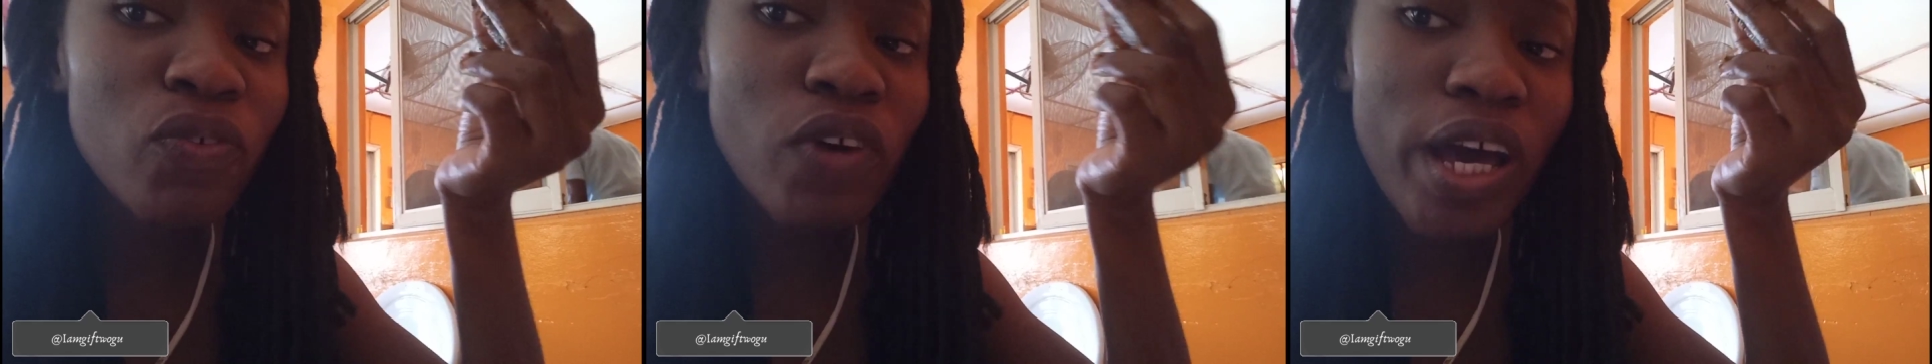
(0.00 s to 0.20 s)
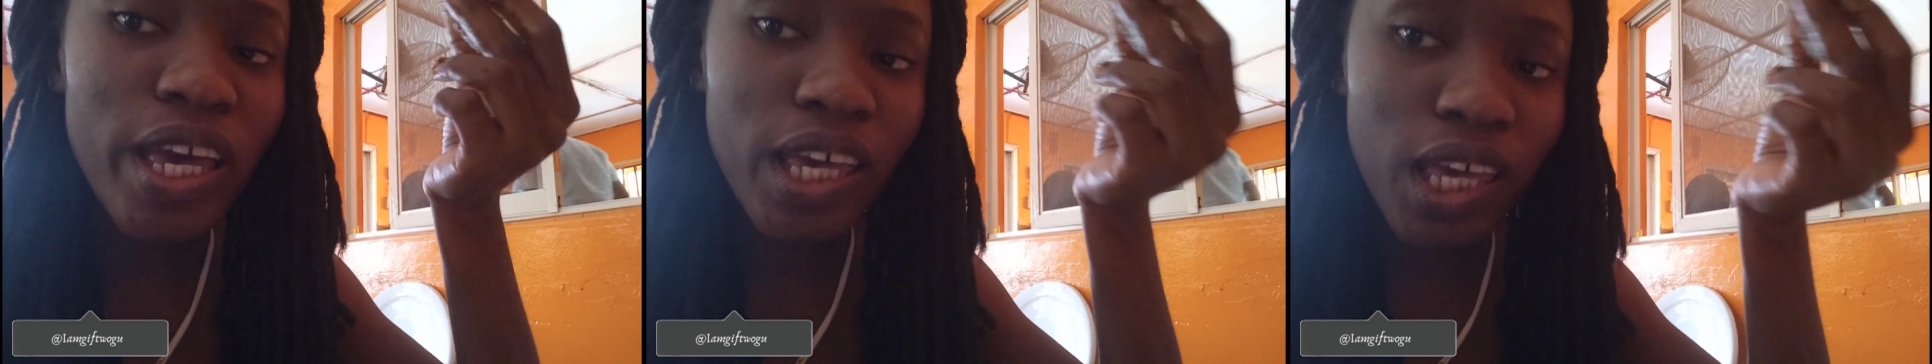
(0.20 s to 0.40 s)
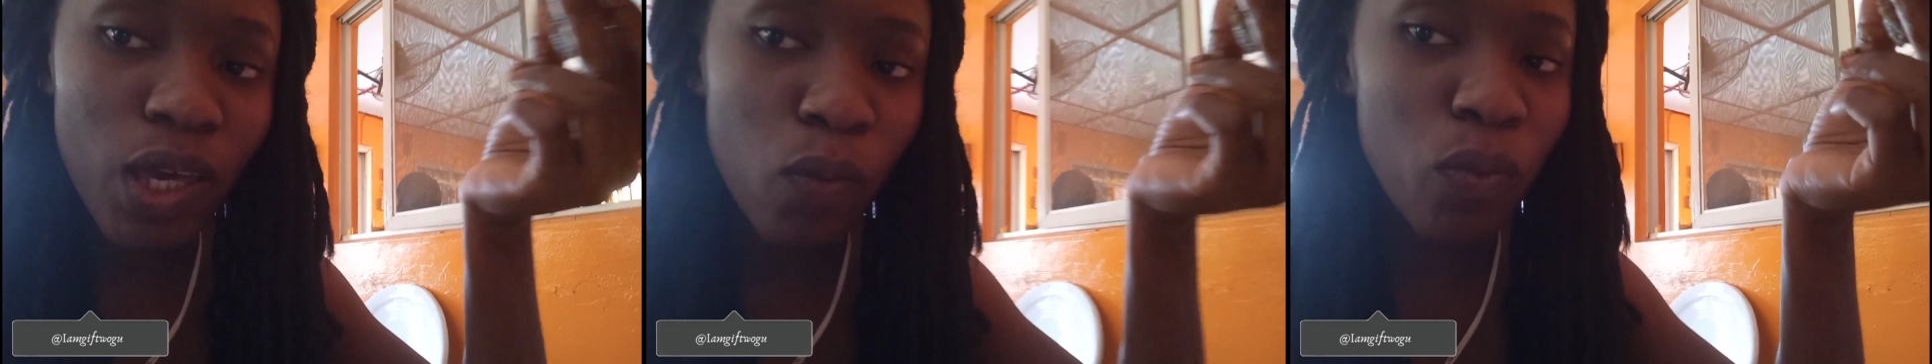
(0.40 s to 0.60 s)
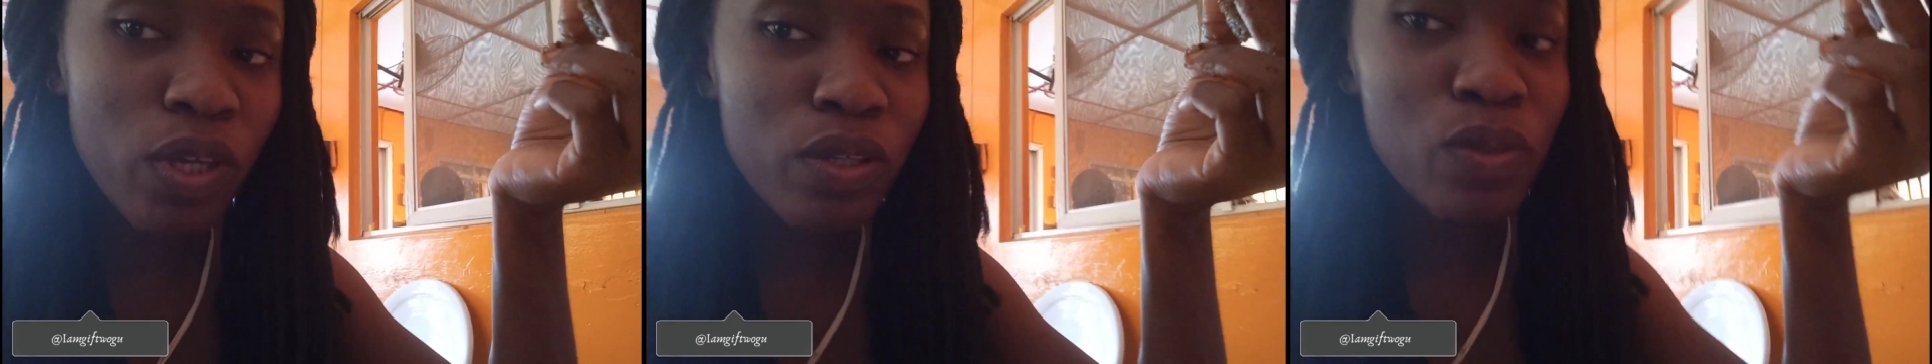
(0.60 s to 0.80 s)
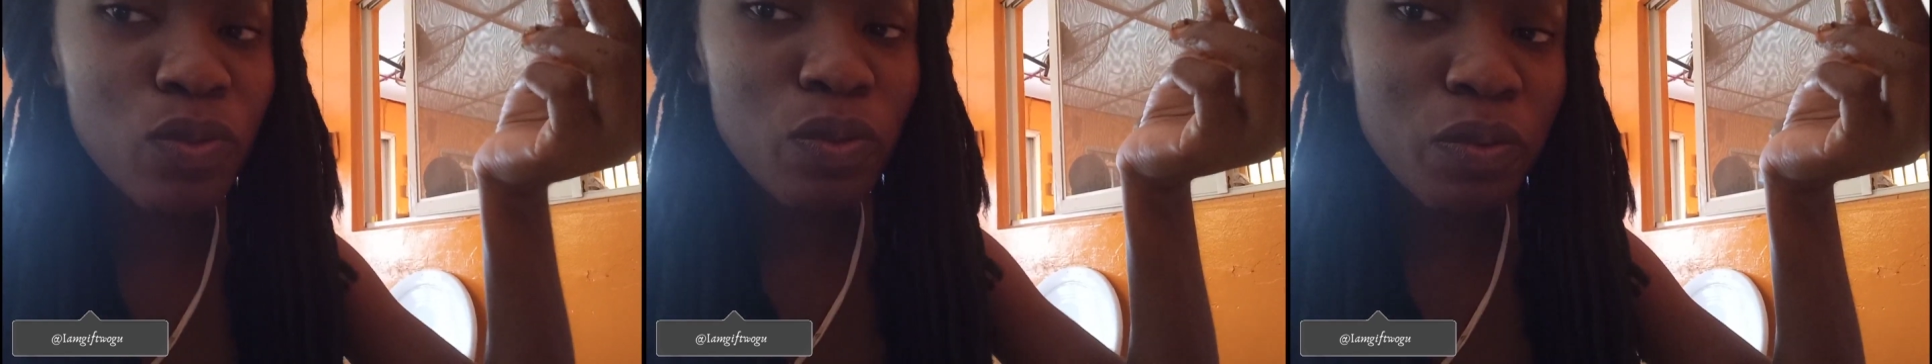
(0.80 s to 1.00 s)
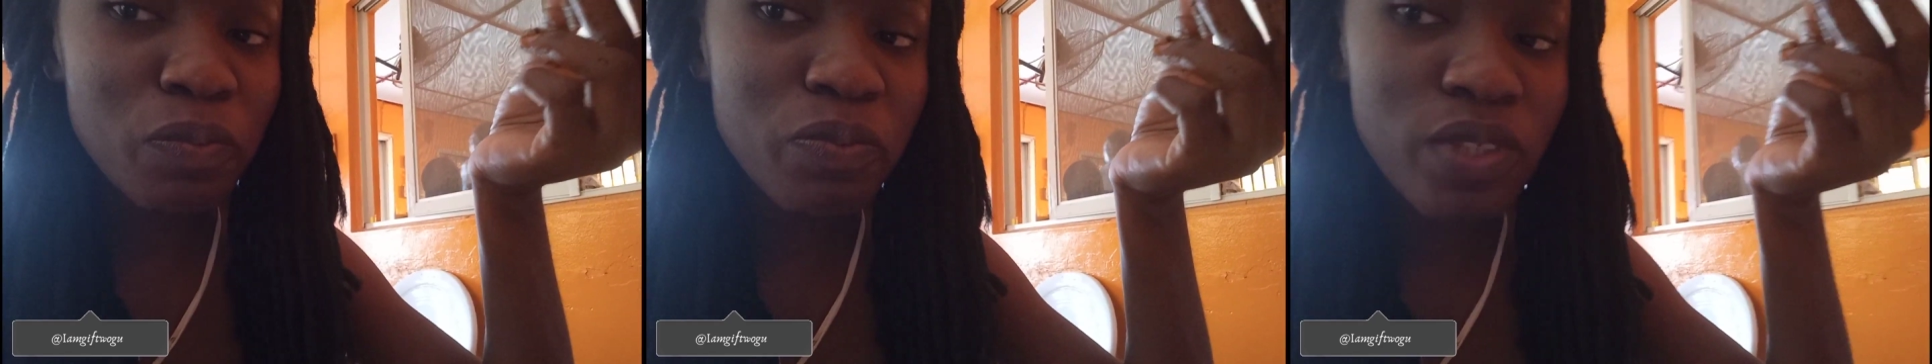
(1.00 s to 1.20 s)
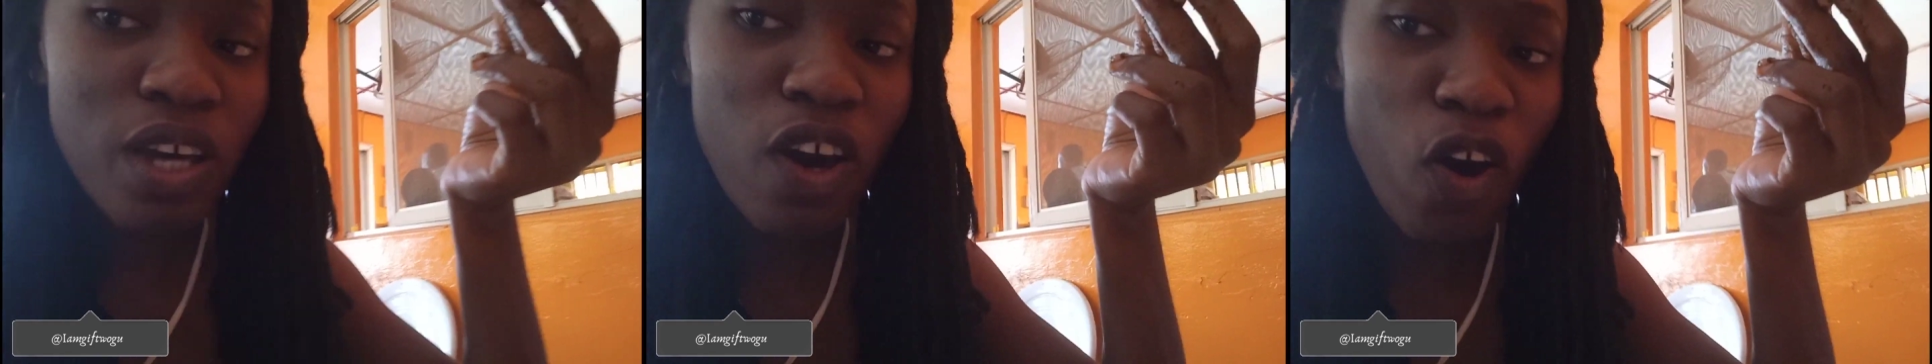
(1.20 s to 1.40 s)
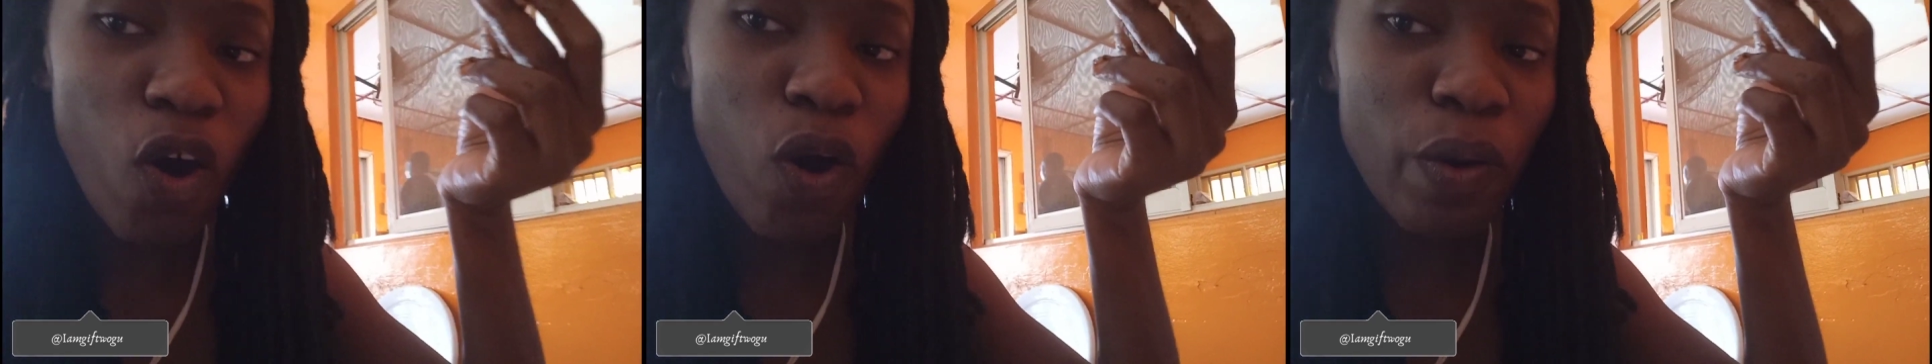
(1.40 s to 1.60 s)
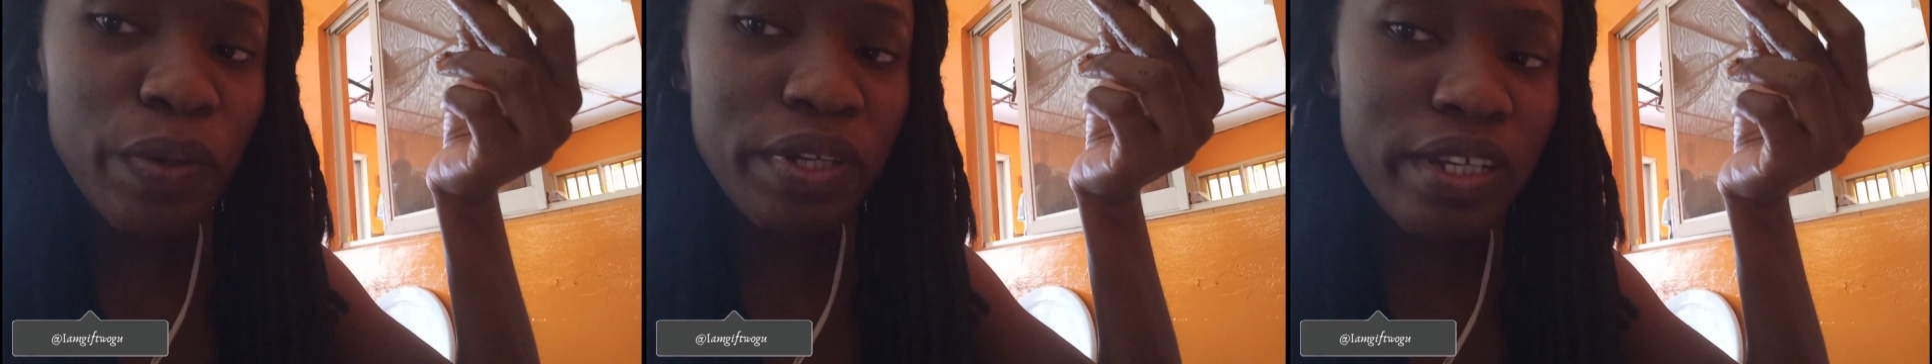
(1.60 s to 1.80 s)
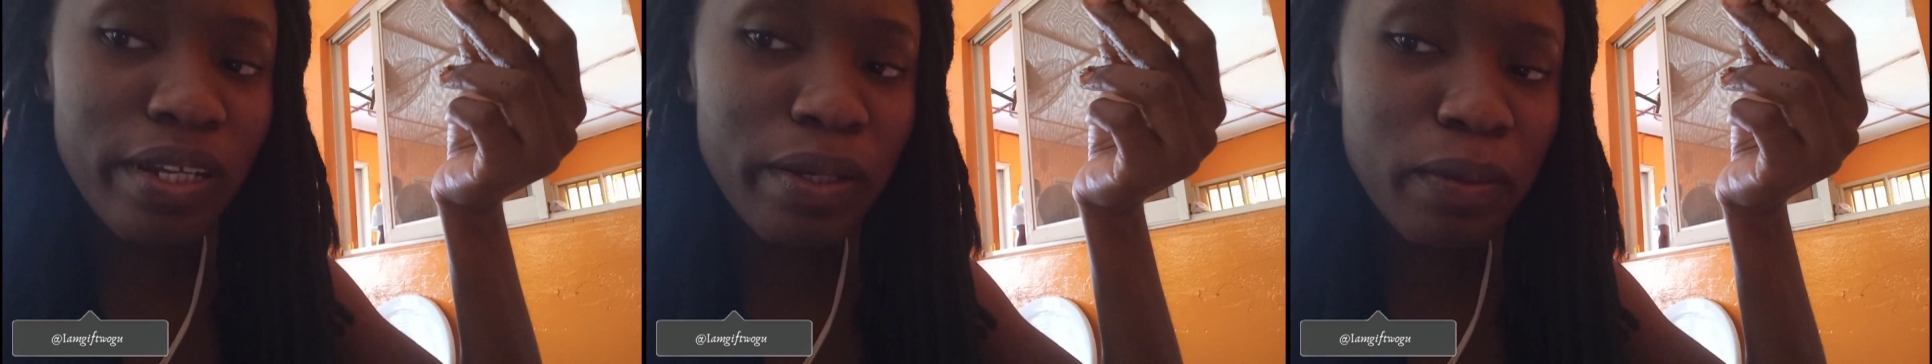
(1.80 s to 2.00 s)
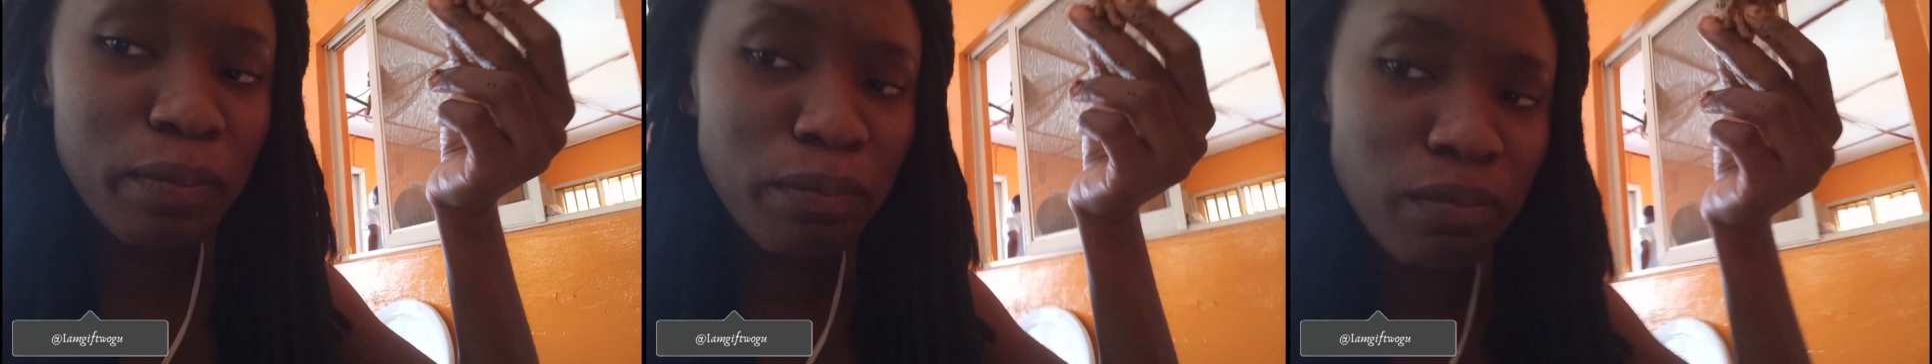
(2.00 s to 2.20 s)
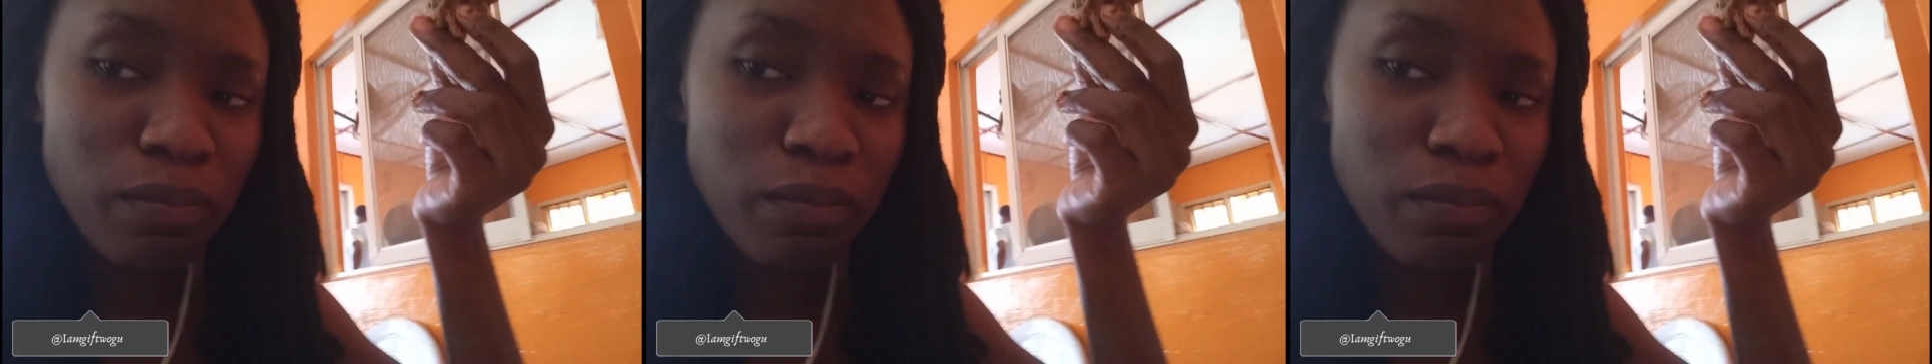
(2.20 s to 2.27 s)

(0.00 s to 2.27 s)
but A will all day.